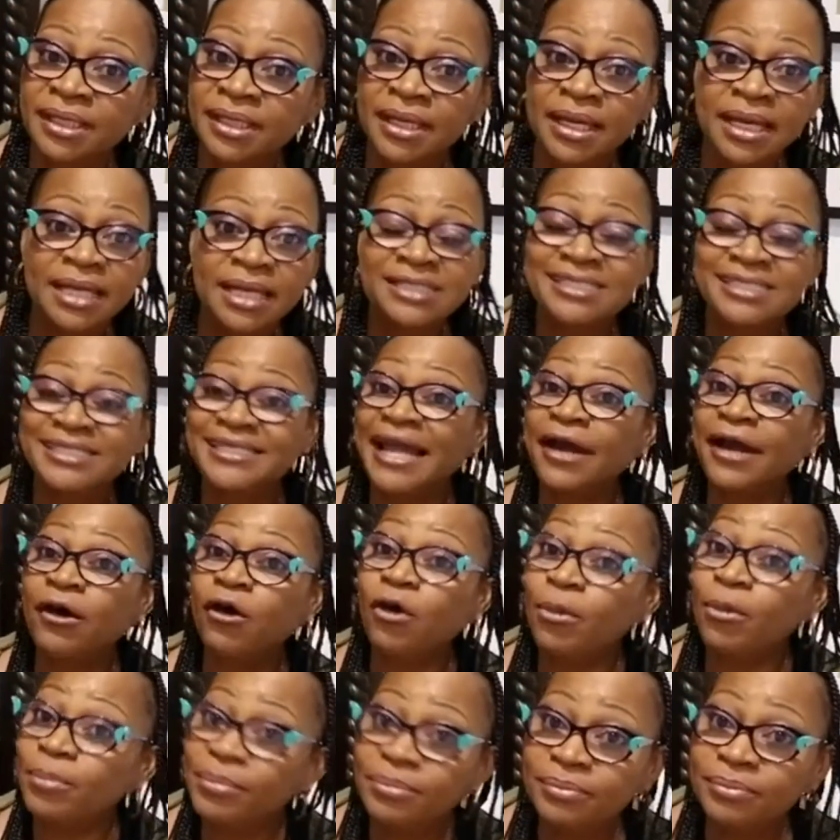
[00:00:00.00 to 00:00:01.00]
Stay
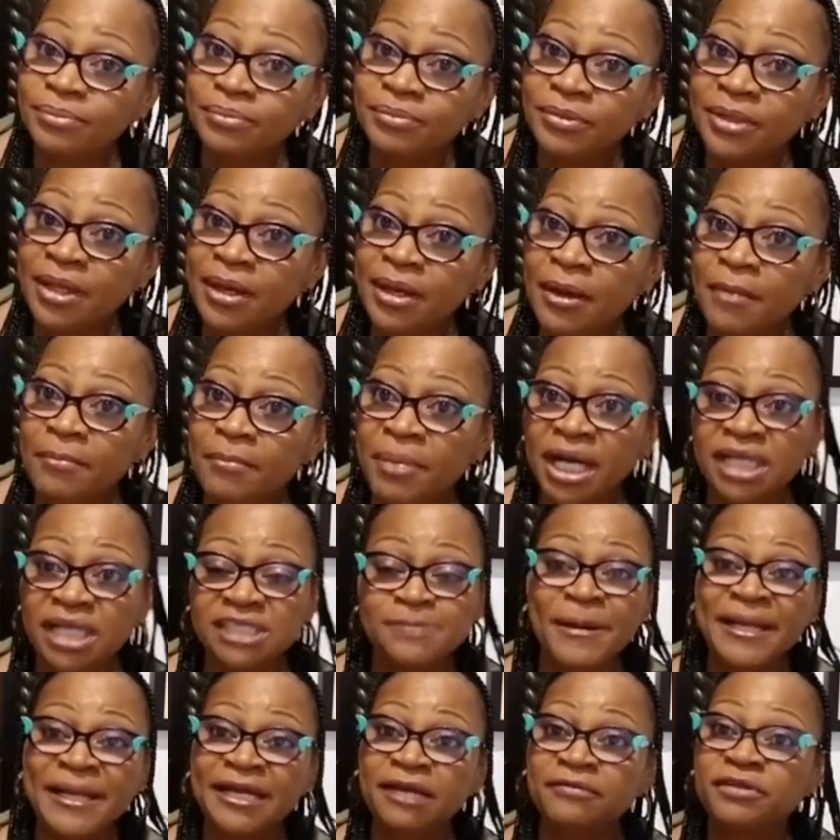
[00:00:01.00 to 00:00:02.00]
home. Because
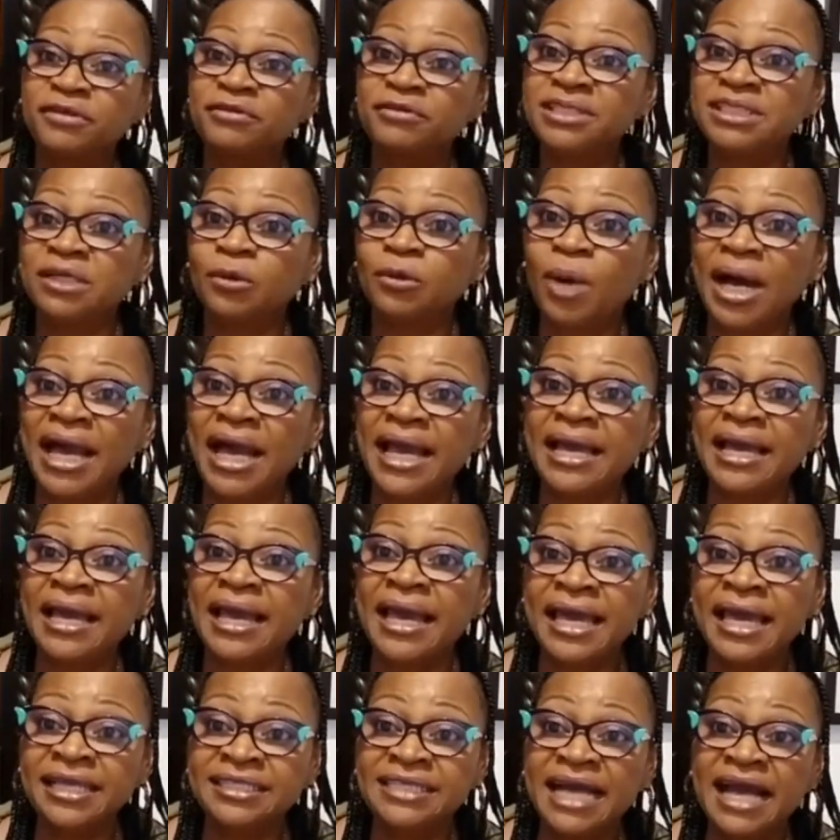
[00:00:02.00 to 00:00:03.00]
part of the reason why
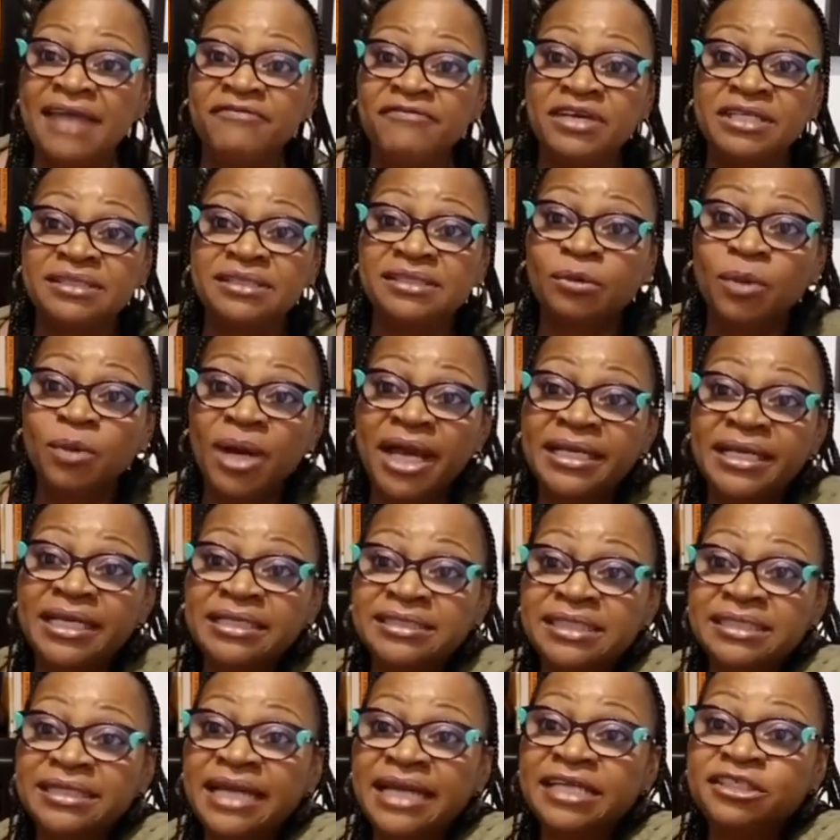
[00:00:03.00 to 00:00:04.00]
HIV is the way it is
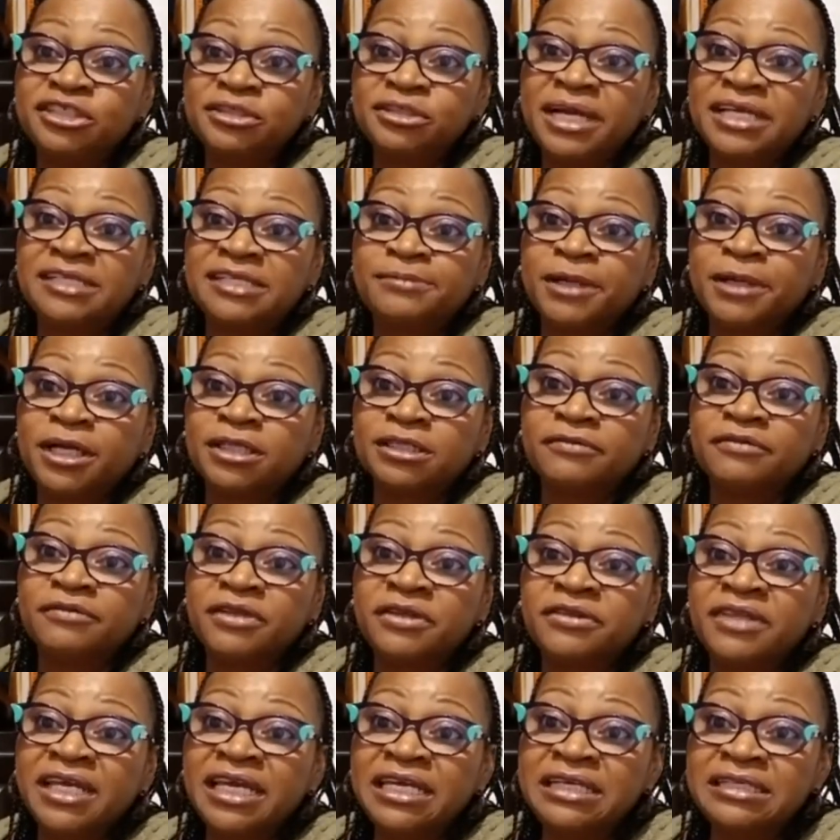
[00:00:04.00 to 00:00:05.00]
in Nigeria is because of
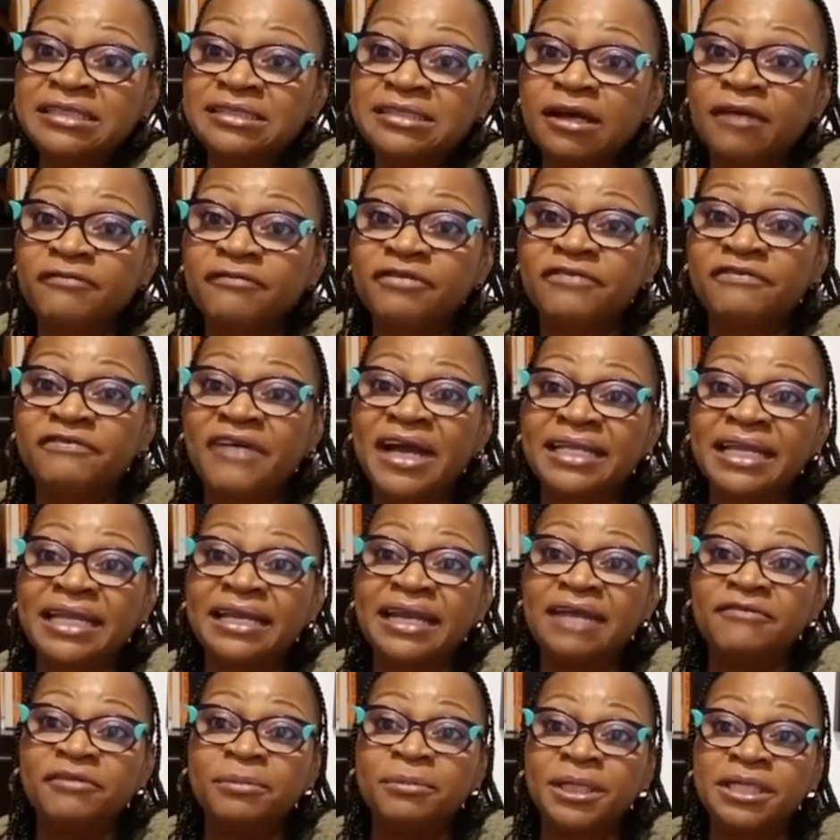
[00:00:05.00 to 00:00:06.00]
the fact that
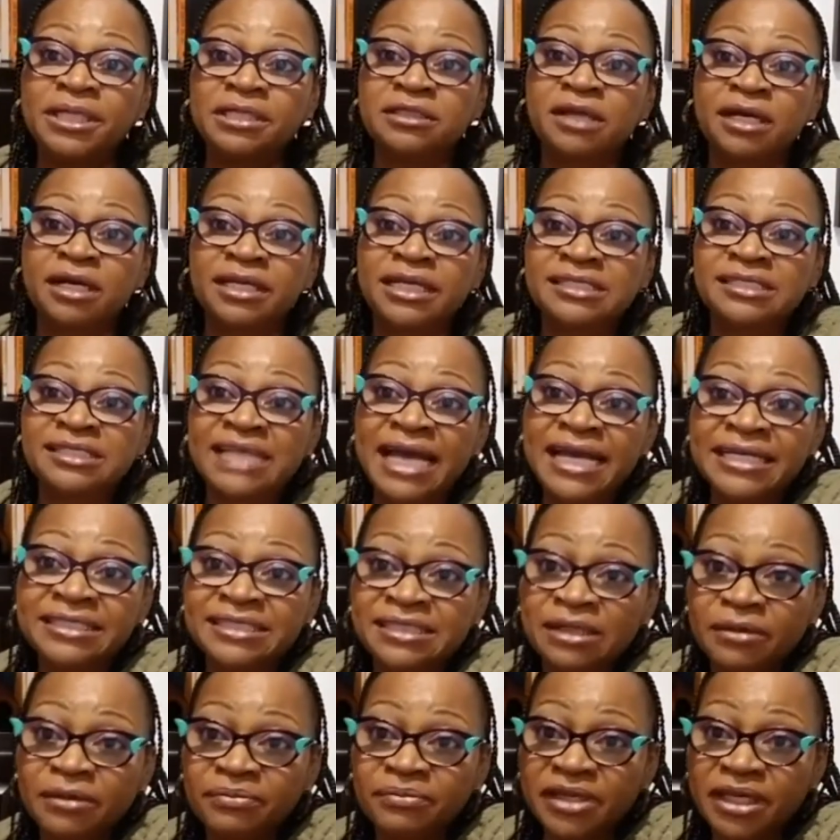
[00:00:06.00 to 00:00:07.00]
everybody's got a side
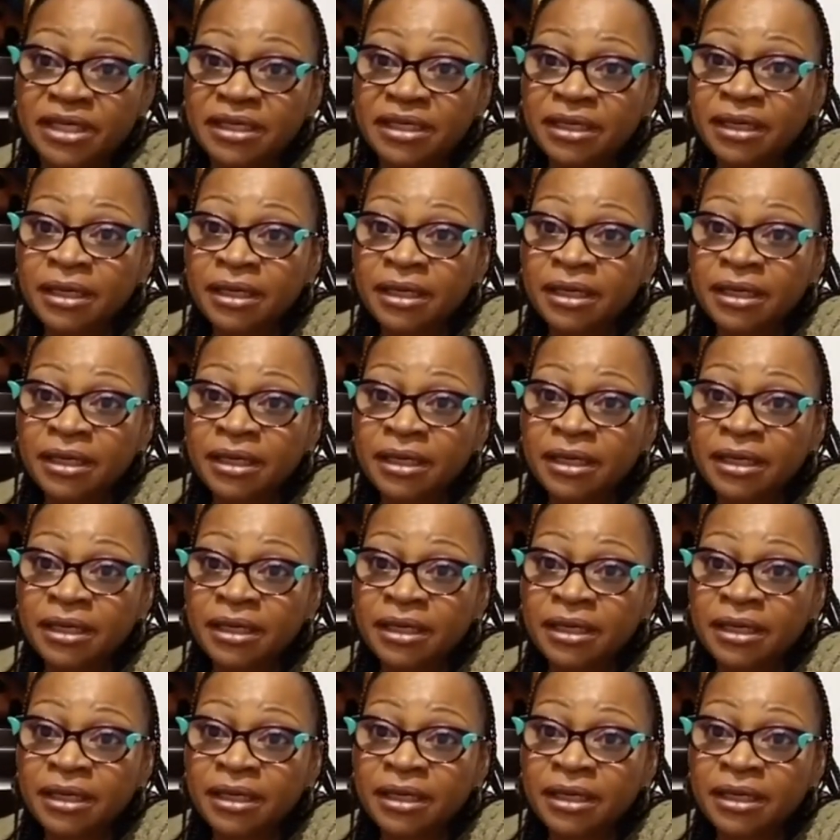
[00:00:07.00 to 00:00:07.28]
something.